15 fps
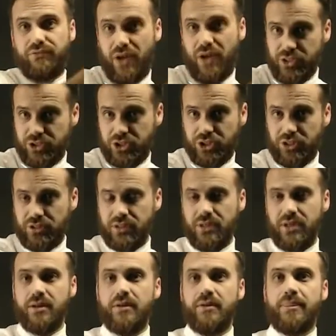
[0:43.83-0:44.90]
function.
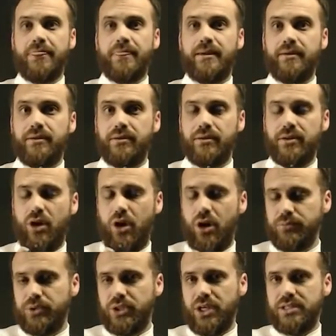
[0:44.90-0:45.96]

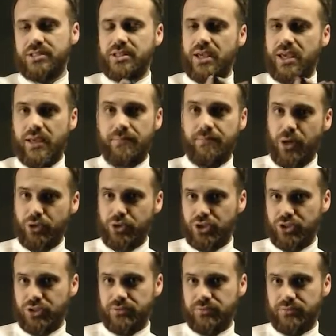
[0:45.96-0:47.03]
Objects in
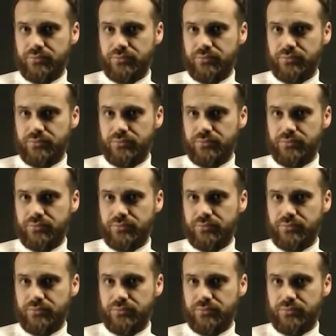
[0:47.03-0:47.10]
motion.